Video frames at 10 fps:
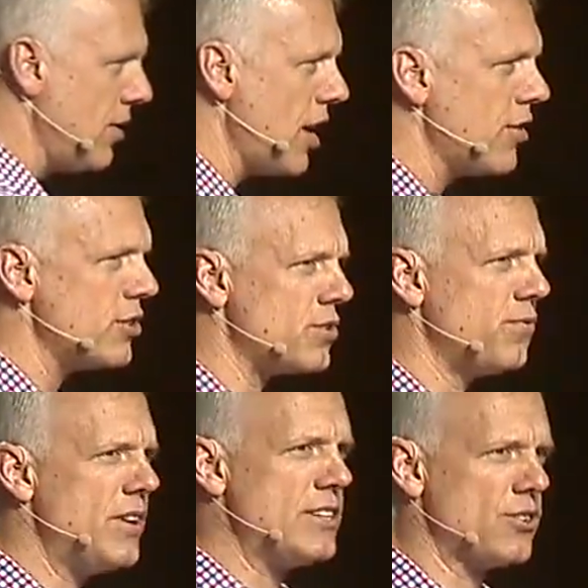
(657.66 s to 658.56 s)
The other is
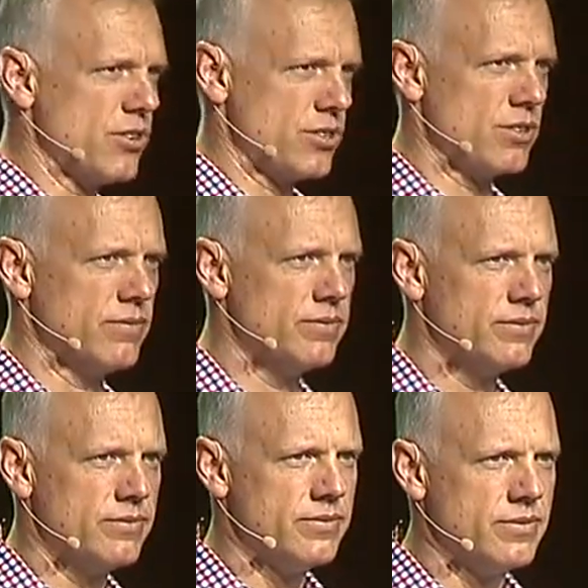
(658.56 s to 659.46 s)
features.
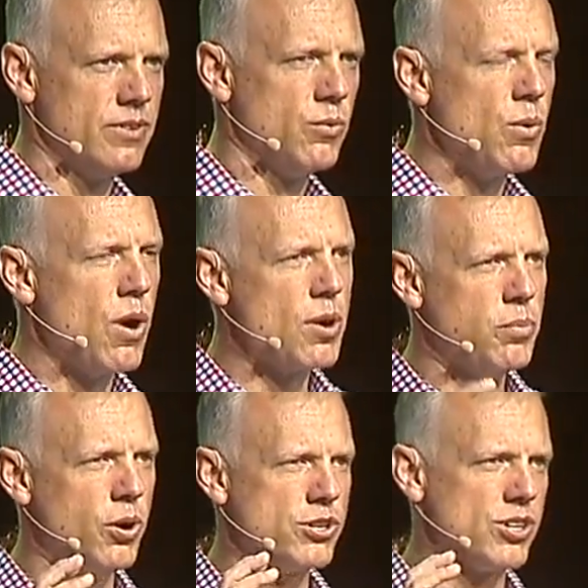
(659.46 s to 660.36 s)
We want to
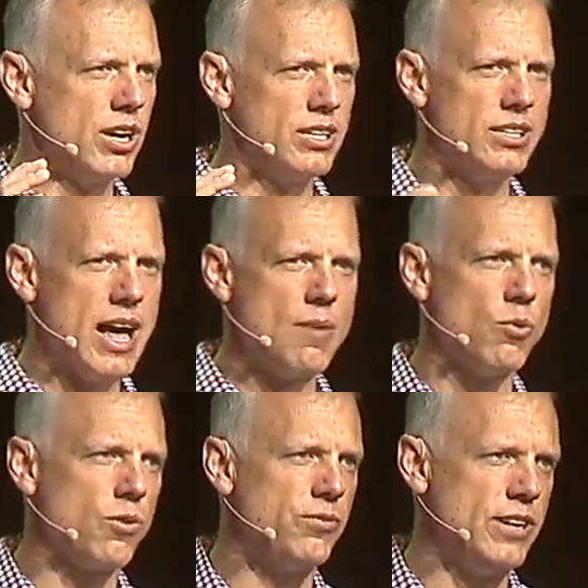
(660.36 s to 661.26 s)
push a lot
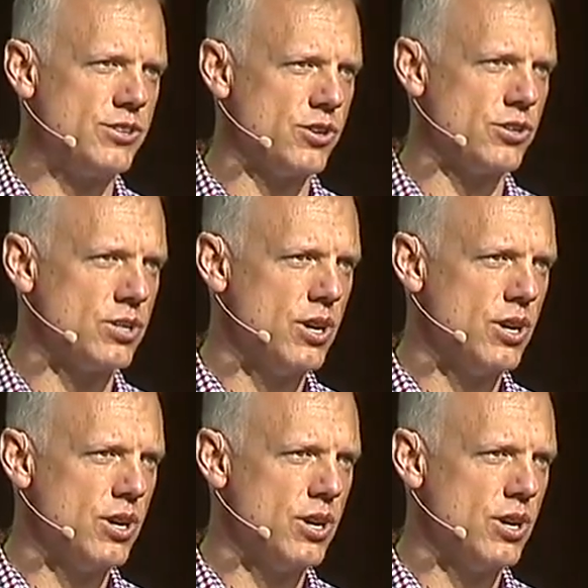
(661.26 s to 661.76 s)
more features,